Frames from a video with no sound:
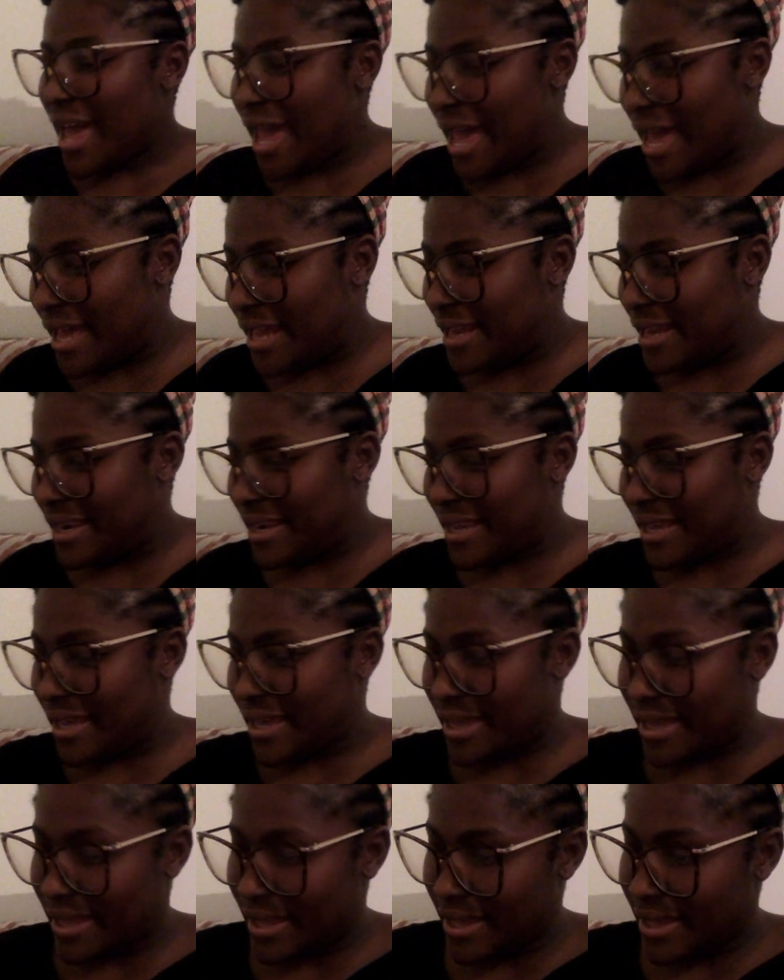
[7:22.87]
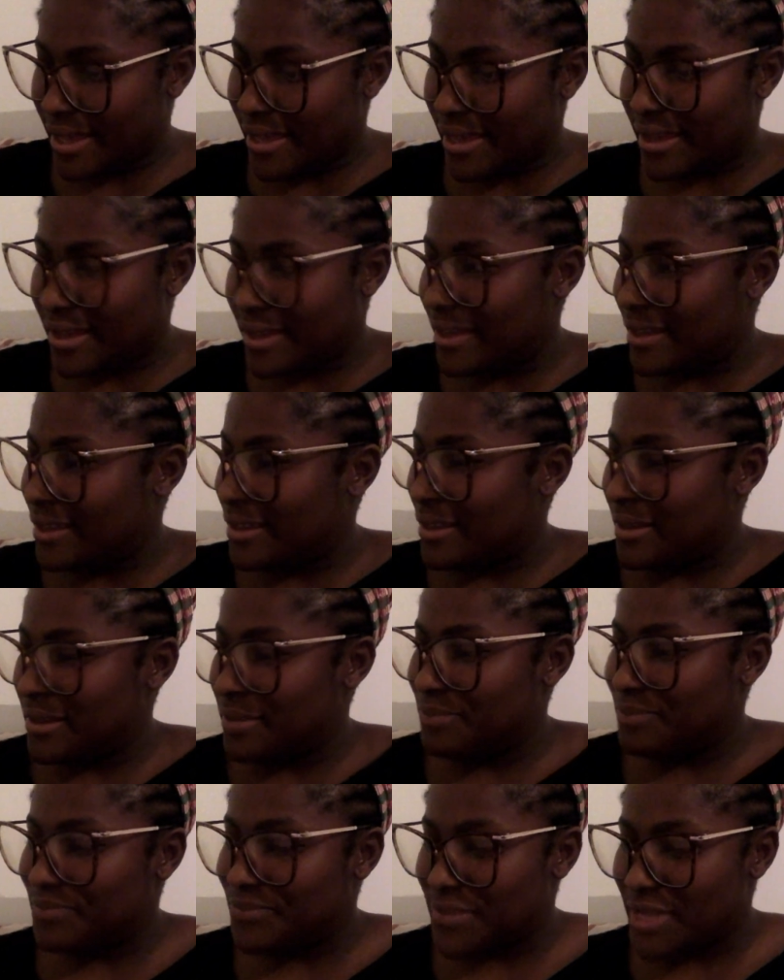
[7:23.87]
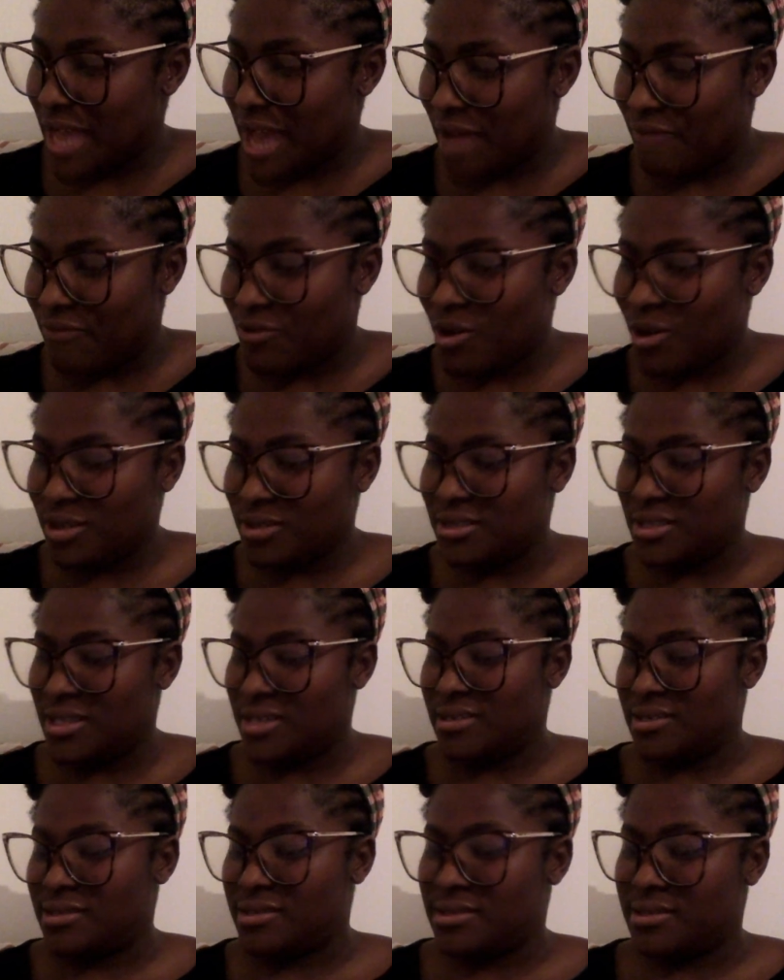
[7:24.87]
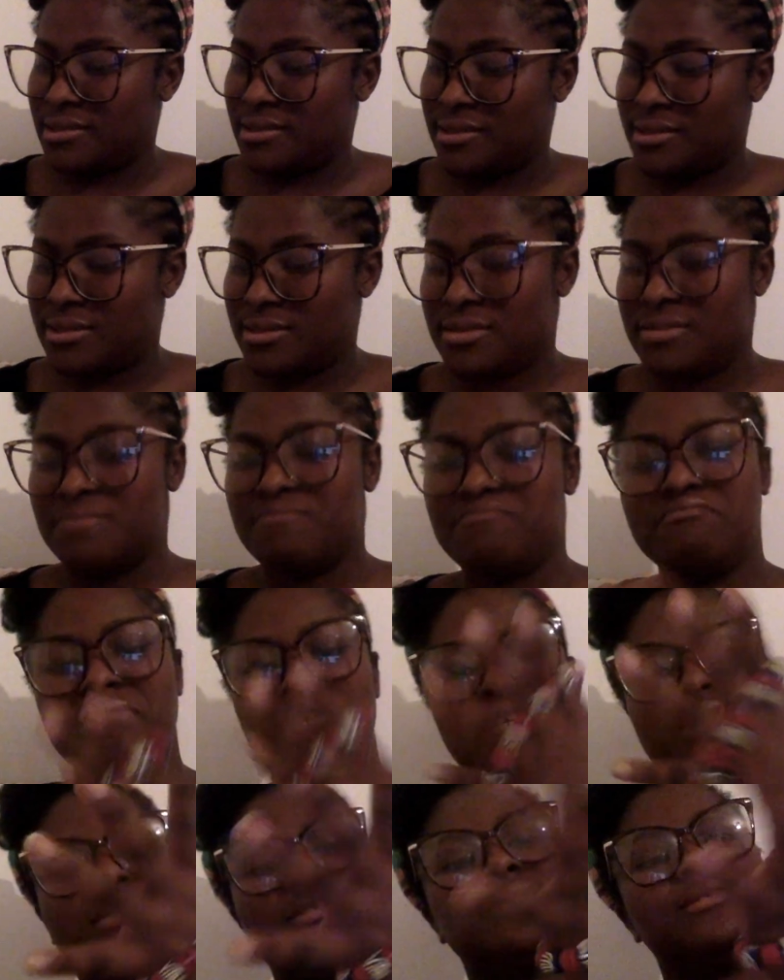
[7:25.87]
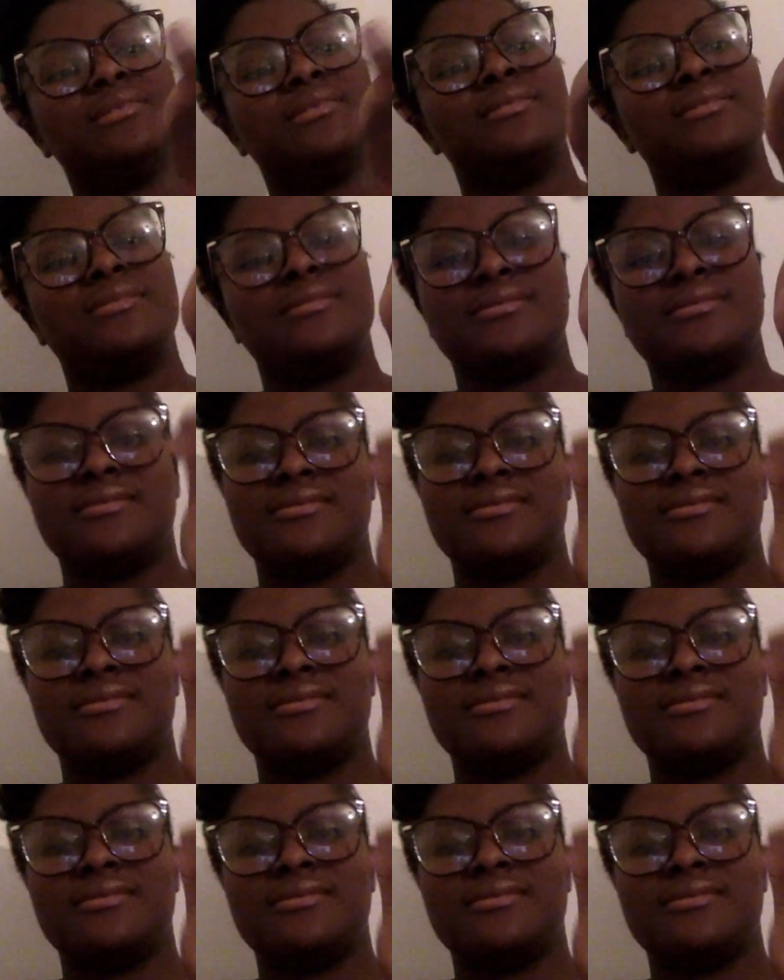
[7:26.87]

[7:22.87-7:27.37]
And I've got this beets.